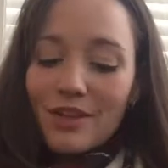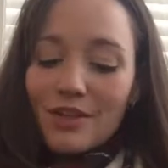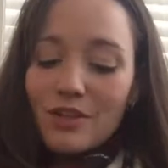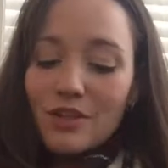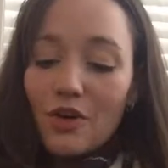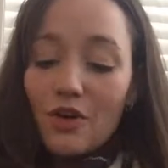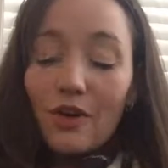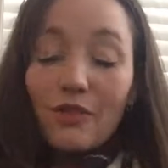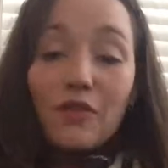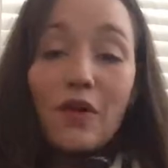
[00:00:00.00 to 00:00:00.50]

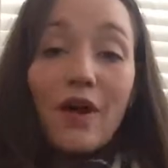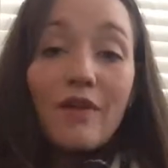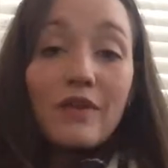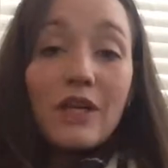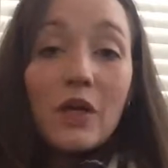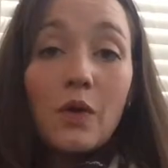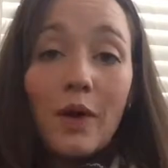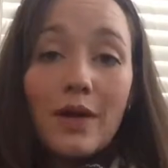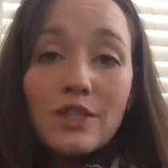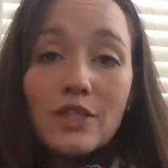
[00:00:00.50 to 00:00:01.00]
So if you have
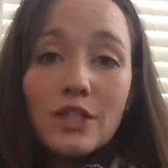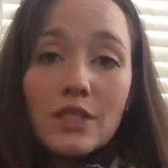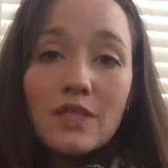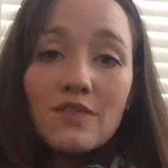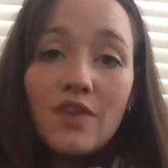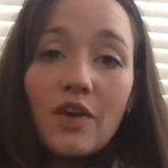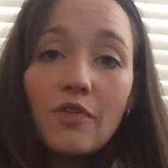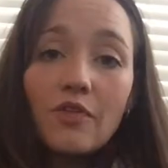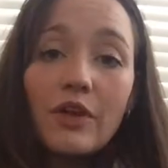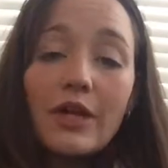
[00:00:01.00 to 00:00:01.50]
any questions,
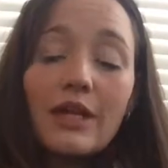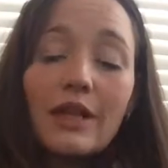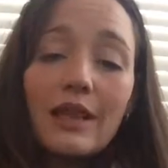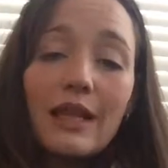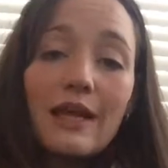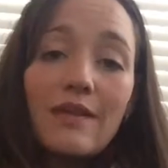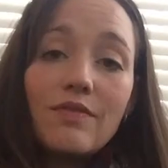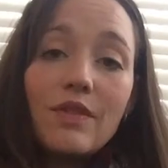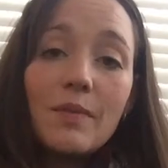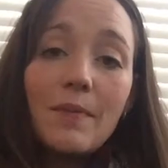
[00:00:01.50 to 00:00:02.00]
feel free to
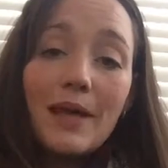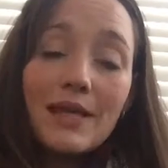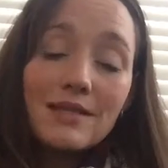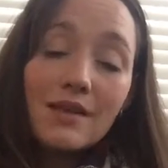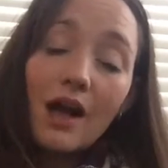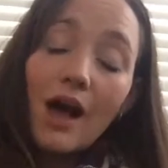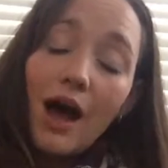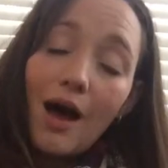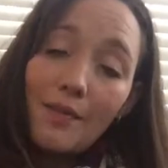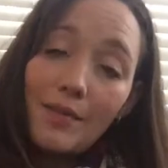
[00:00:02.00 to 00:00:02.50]
leave them as
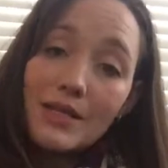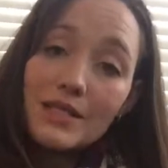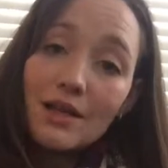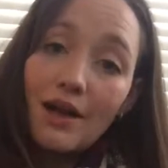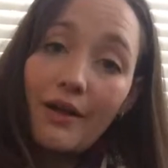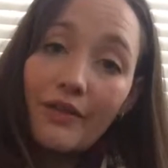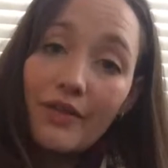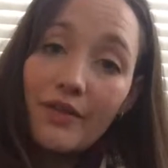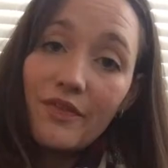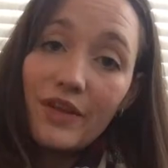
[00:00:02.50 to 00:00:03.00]
a comment
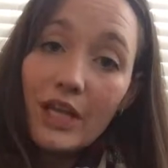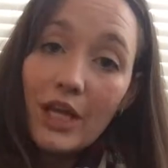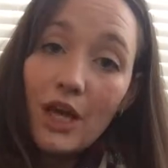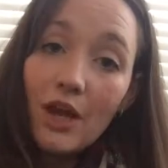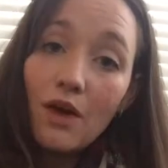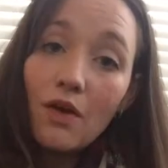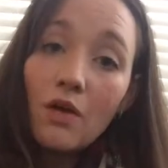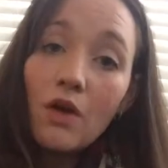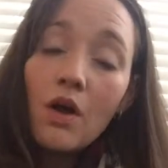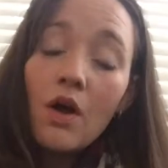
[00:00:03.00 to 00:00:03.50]
on the
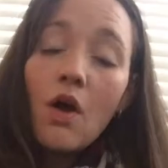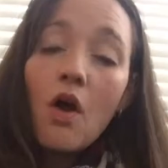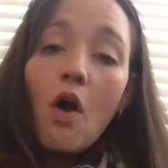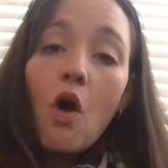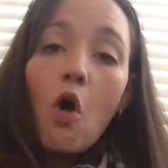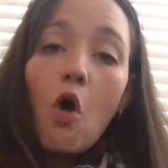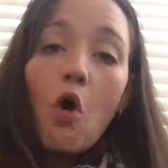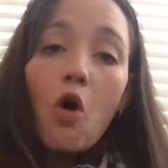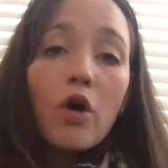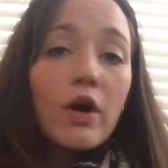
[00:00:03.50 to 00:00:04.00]
video
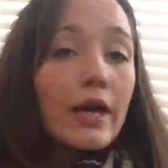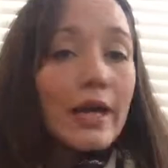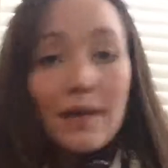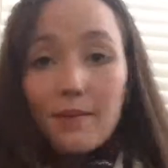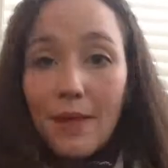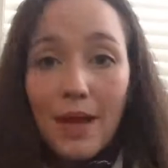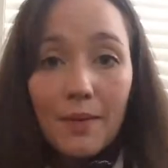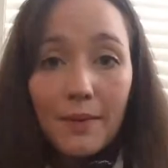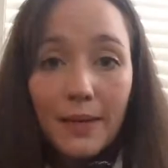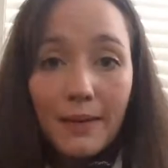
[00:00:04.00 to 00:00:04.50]
or
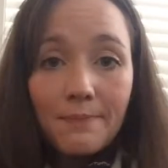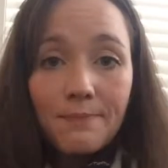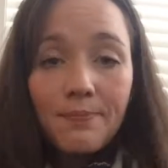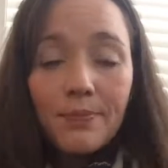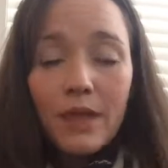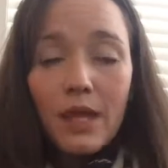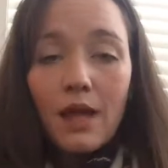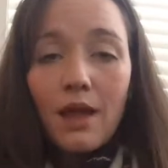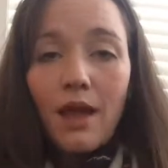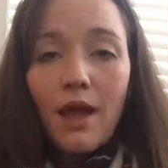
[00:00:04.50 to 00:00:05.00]
email me,
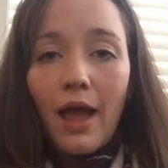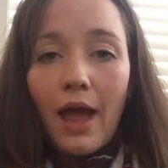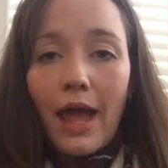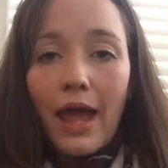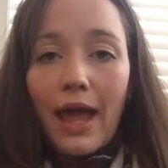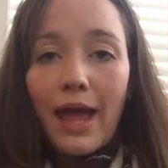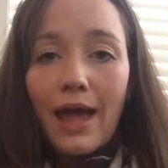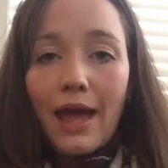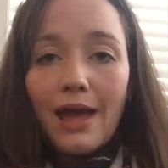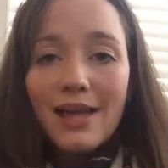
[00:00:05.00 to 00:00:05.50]

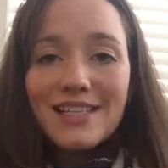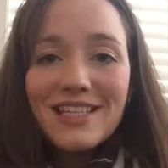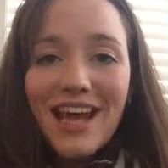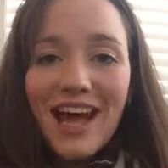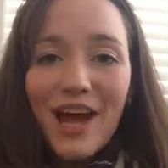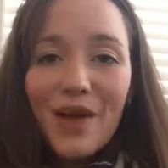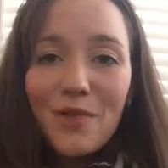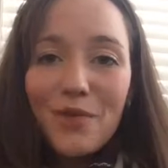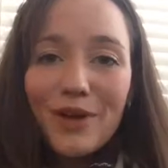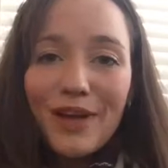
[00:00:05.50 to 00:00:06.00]
and
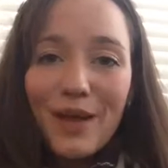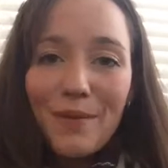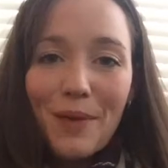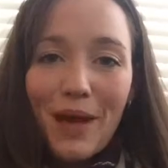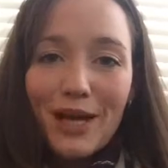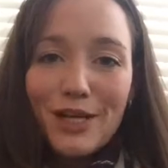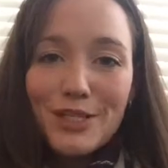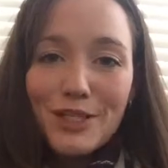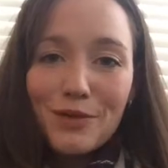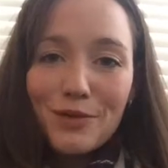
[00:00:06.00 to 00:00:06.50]
I will get
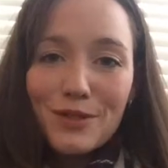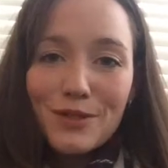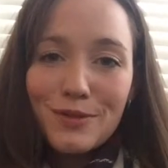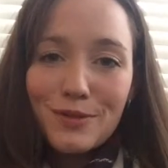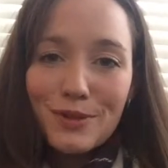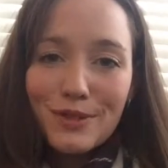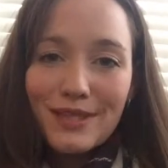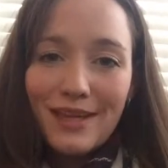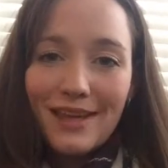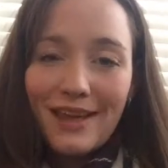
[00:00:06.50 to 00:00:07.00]
back to you as
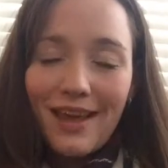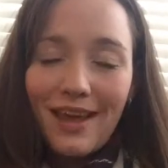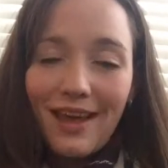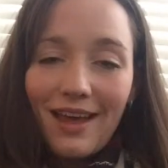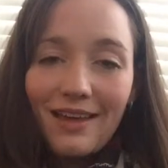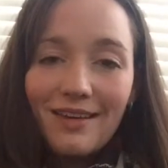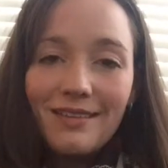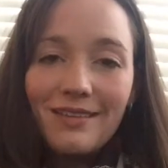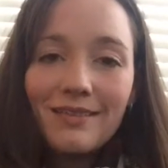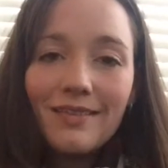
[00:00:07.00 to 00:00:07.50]
soon as I
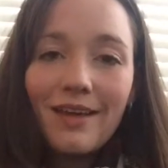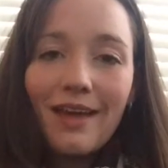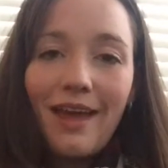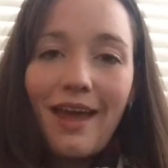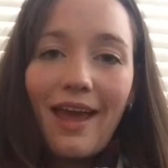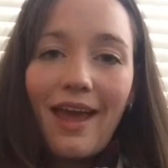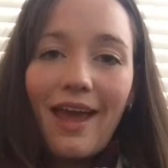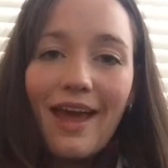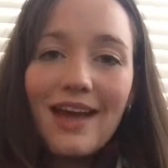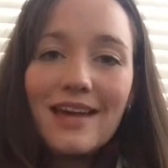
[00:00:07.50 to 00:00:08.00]
can.
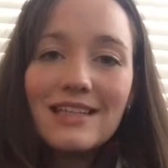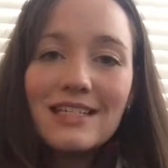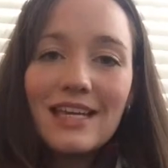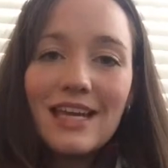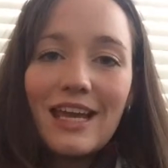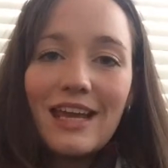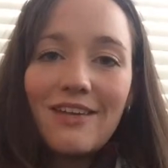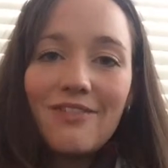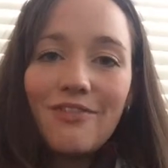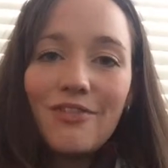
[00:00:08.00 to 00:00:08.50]
And
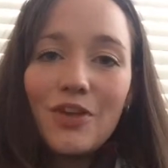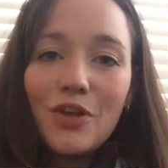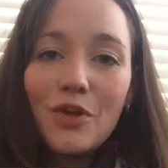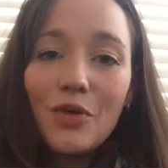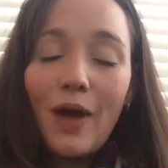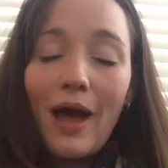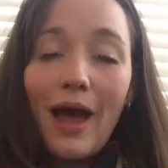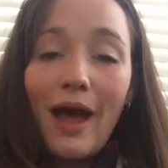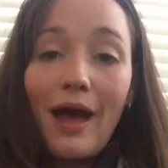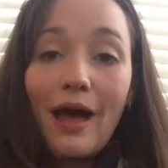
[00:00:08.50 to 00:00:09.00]
if
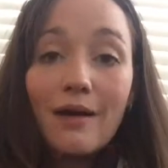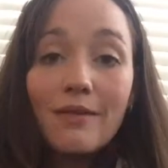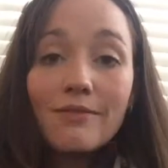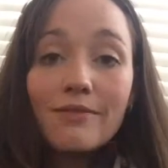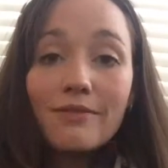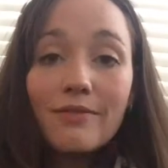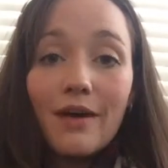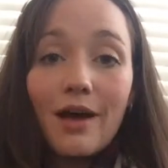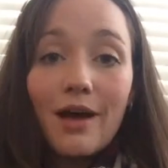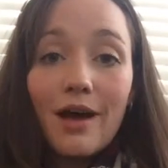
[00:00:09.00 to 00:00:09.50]
you have
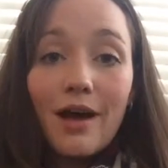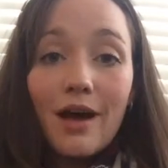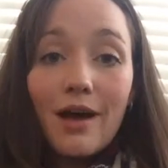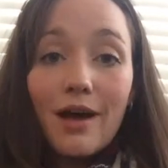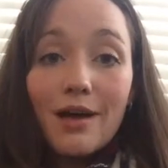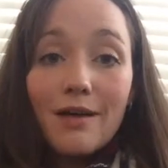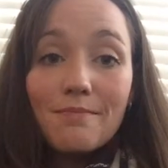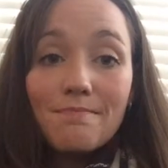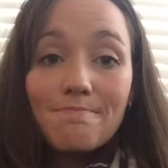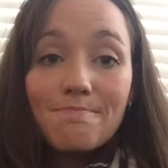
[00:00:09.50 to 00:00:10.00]

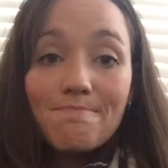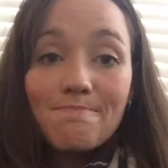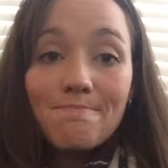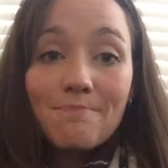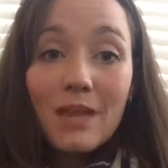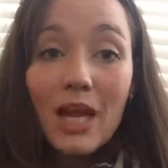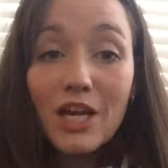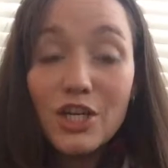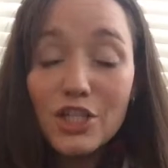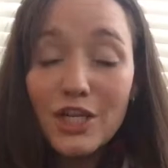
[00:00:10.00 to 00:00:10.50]

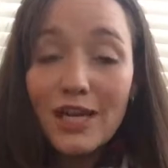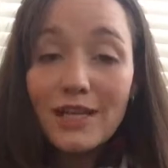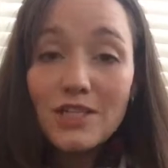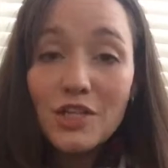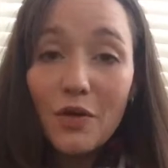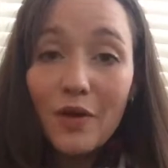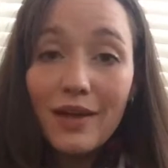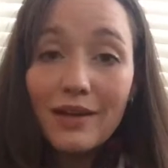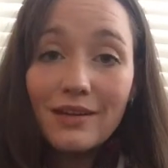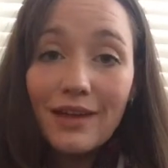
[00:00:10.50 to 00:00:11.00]
a chance,
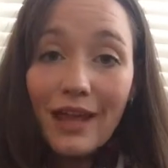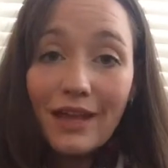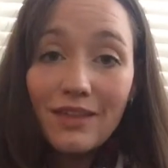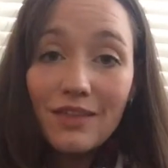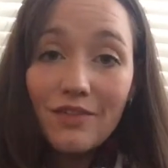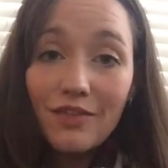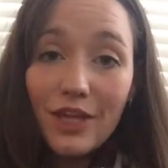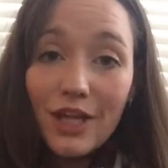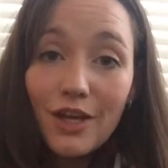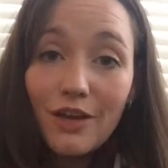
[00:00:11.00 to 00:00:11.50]
go ahead and like
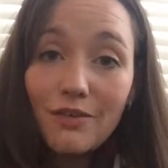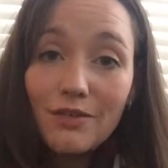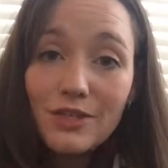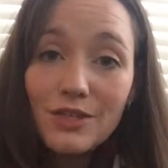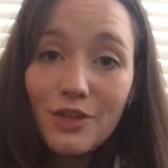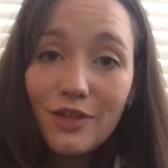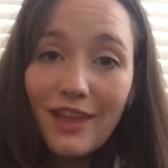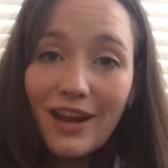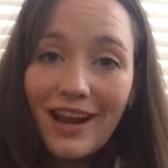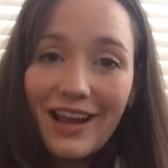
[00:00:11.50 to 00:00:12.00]
the video
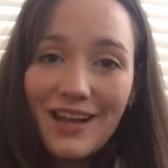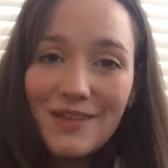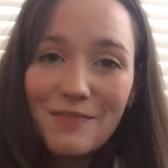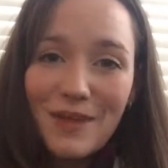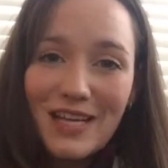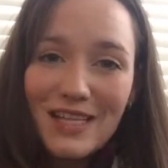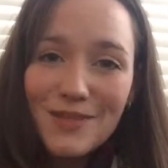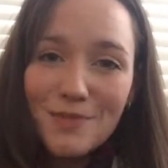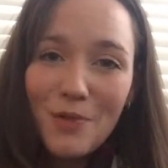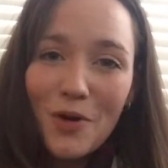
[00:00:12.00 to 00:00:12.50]
so that I can
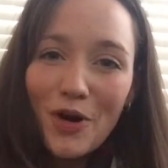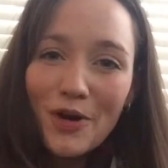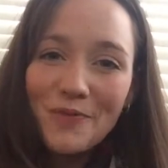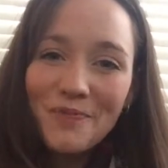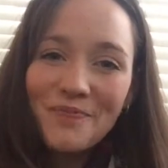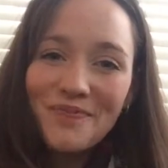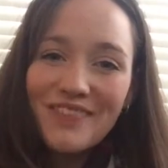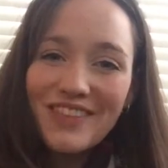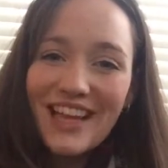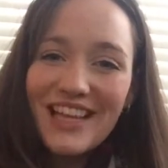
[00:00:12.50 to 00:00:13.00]
make some more.
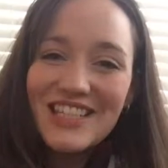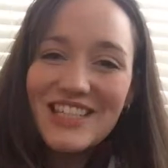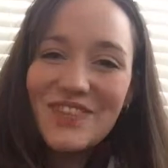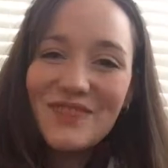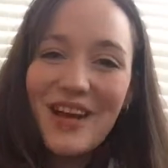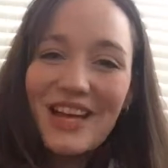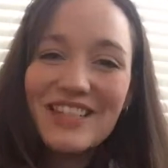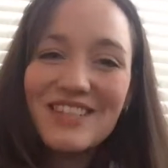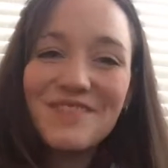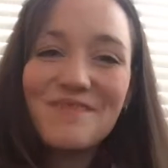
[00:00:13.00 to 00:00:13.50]
Thanks so
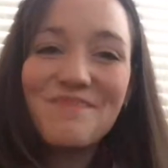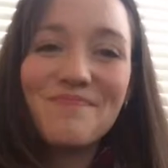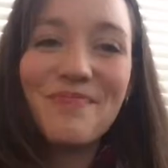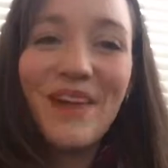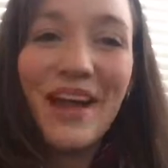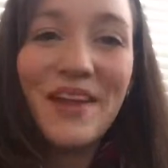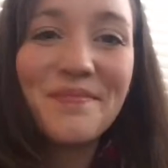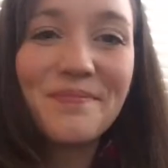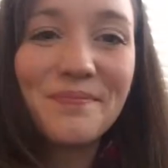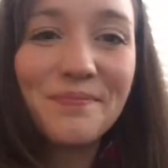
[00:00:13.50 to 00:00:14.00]
much.
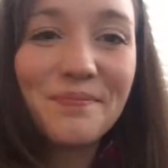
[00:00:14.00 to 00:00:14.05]
Bye.